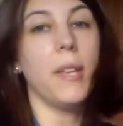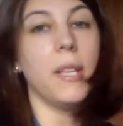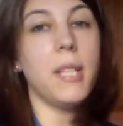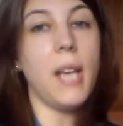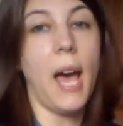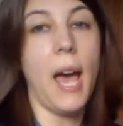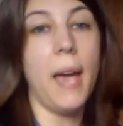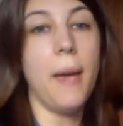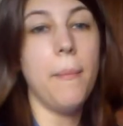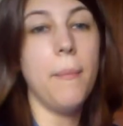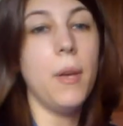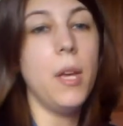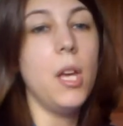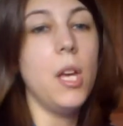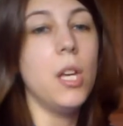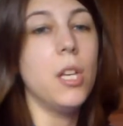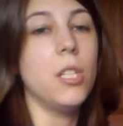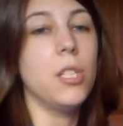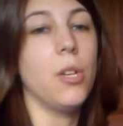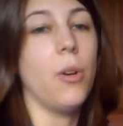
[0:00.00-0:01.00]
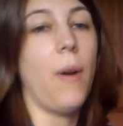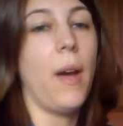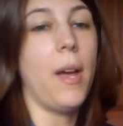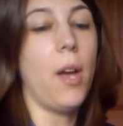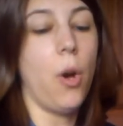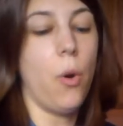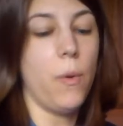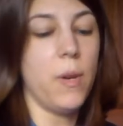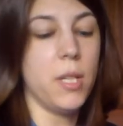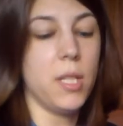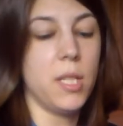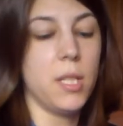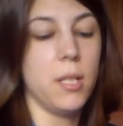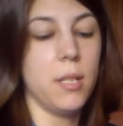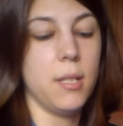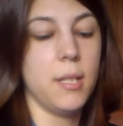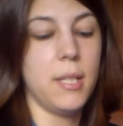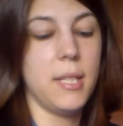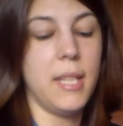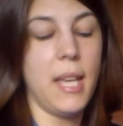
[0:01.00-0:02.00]
time, so I always
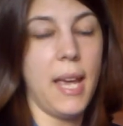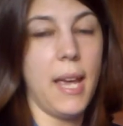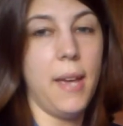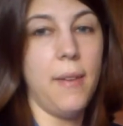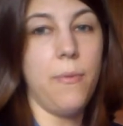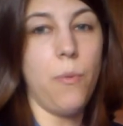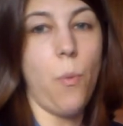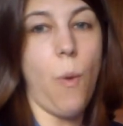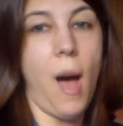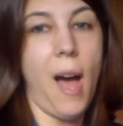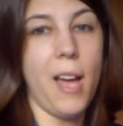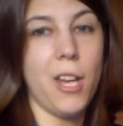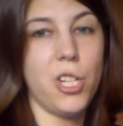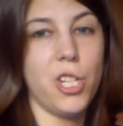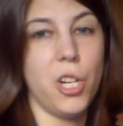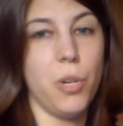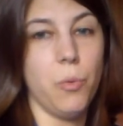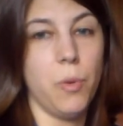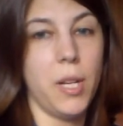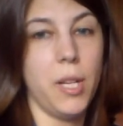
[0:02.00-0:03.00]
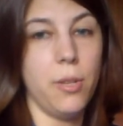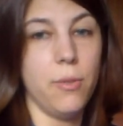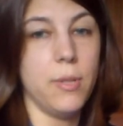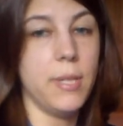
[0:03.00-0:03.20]
save, wash, and reuse